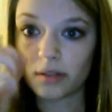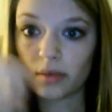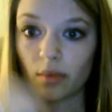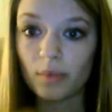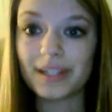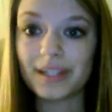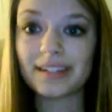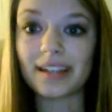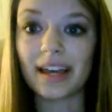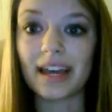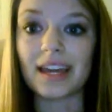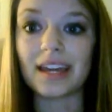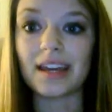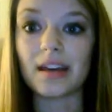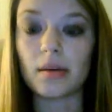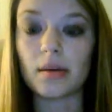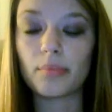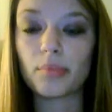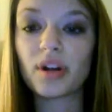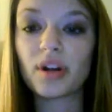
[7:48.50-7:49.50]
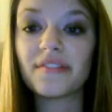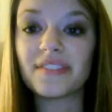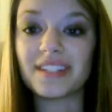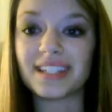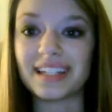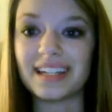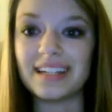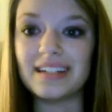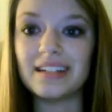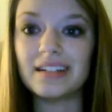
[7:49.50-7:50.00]
we say
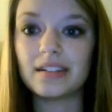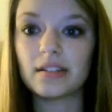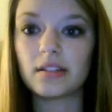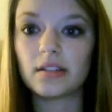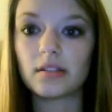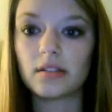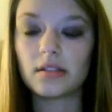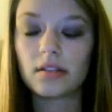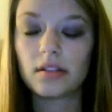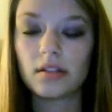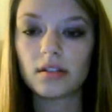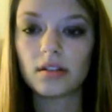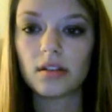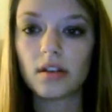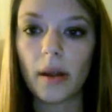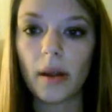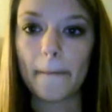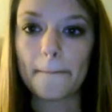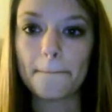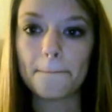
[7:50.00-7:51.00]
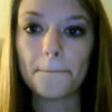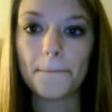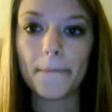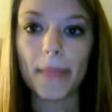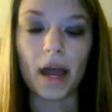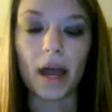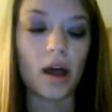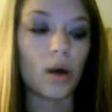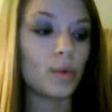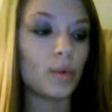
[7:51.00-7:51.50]
privacy.
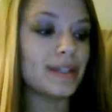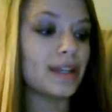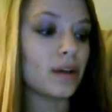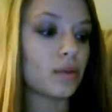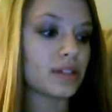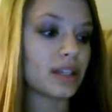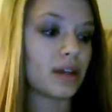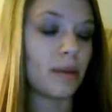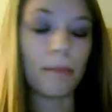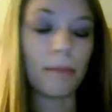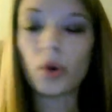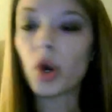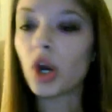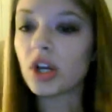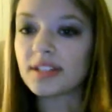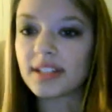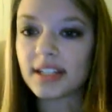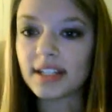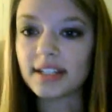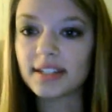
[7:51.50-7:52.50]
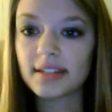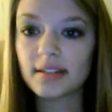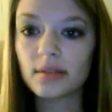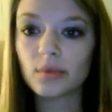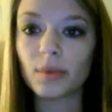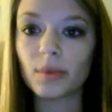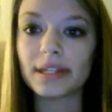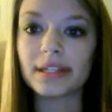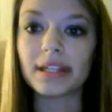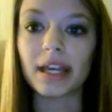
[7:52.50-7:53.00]
We don't say process,
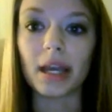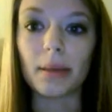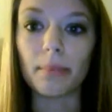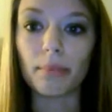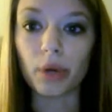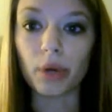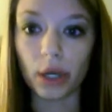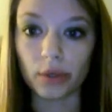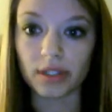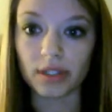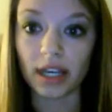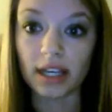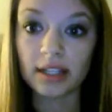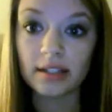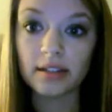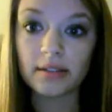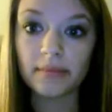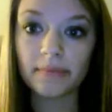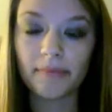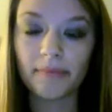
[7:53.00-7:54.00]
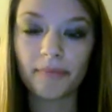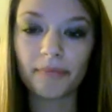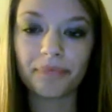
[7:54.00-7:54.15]
we say process.